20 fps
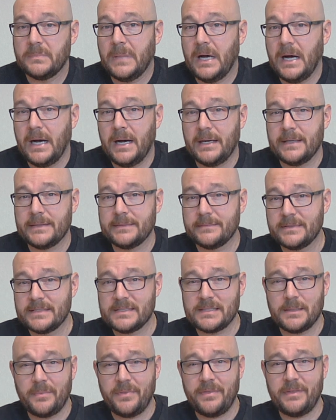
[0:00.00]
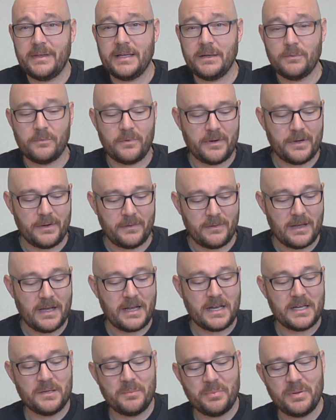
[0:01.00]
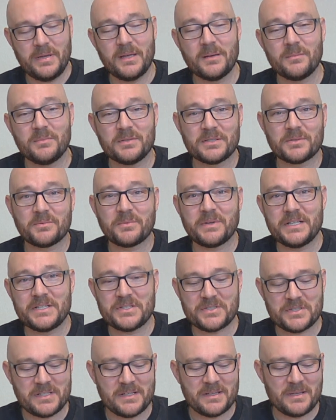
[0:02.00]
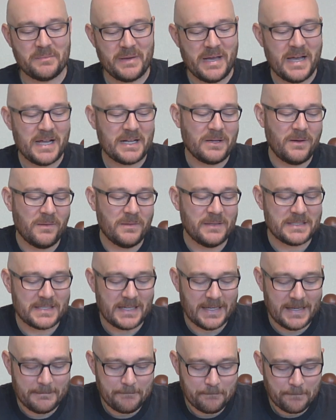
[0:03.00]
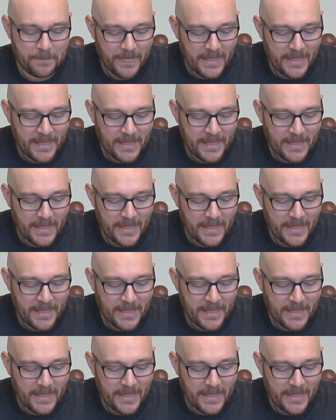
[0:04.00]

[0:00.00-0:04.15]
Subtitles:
on something where you're not going to be able to reach into the back all the time.